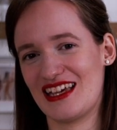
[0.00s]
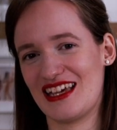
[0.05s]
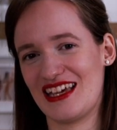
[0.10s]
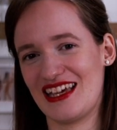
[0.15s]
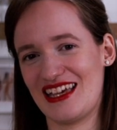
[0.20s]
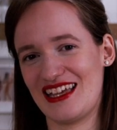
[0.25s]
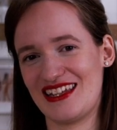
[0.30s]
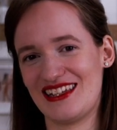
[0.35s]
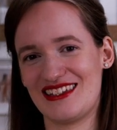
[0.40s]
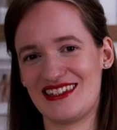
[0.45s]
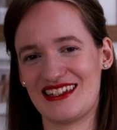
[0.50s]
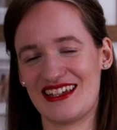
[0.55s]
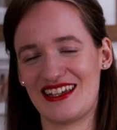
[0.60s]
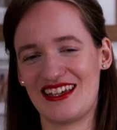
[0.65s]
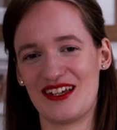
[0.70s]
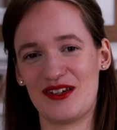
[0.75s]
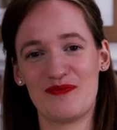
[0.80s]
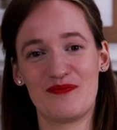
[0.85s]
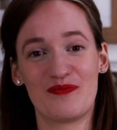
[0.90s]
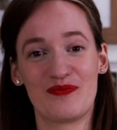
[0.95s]
And
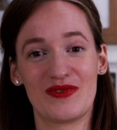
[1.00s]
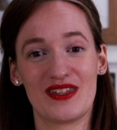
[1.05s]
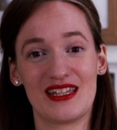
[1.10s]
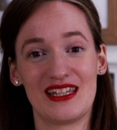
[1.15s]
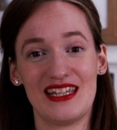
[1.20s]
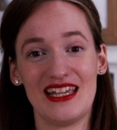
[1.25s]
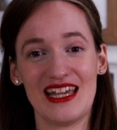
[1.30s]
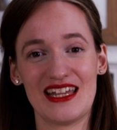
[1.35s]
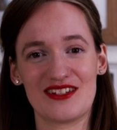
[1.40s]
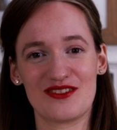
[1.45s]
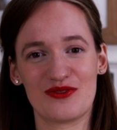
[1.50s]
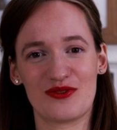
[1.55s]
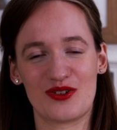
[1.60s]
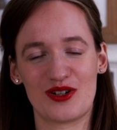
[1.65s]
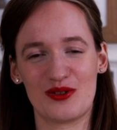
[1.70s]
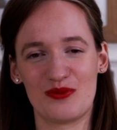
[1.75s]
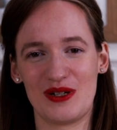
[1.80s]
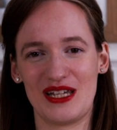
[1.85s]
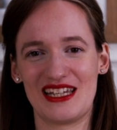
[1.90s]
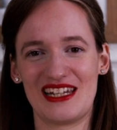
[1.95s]
um, yes,
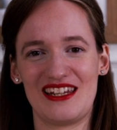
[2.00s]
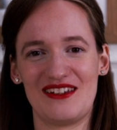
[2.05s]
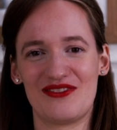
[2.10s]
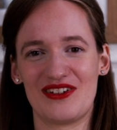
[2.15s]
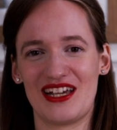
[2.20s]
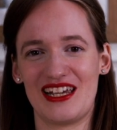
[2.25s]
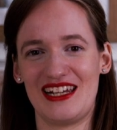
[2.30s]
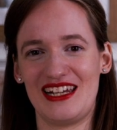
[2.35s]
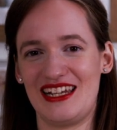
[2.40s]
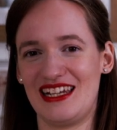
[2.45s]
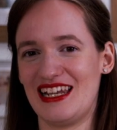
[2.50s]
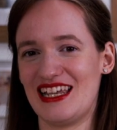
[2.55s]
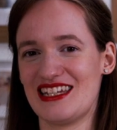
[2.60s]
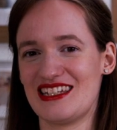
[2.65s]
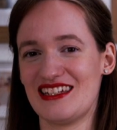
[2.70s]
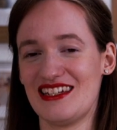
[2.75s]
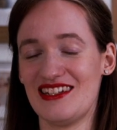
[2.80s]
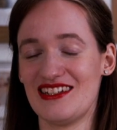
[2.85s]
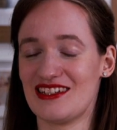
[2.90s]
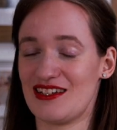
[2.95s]
for weekly violin
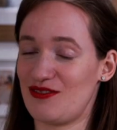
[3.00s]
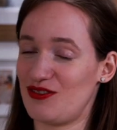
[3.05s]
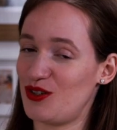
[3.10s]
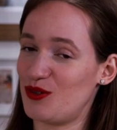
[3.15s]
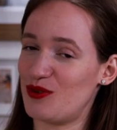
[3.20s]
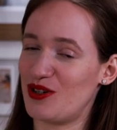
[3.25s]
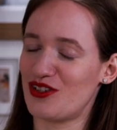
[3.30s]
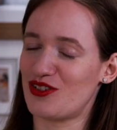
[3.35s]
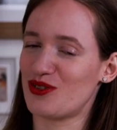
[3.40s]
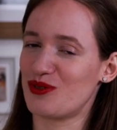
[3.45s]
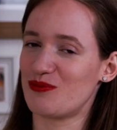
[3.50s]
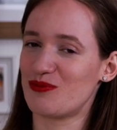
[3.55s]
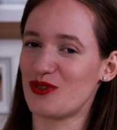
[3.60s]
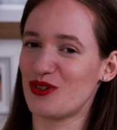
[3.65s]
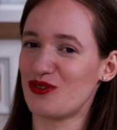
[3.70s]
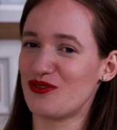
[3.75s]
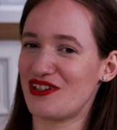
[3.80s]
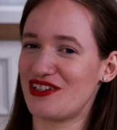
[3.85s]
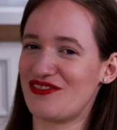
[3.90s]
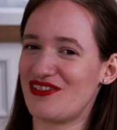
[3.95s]
lessons, if you want to
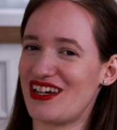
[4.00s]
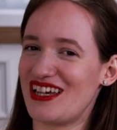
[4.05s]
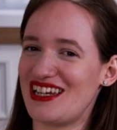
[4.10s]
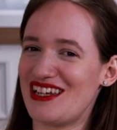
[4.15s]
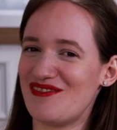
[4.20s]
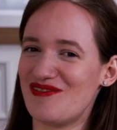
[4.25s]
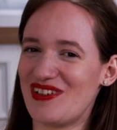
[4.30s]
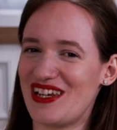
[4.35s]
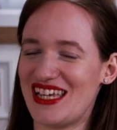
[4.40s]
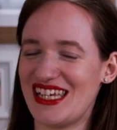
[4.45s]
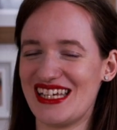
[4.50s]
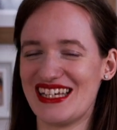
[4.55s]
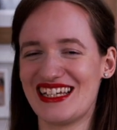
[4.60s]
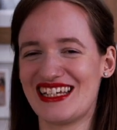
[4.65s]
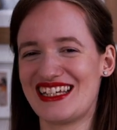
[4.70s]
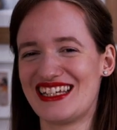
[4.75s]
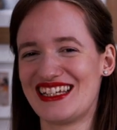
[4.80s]
improve with violin playing,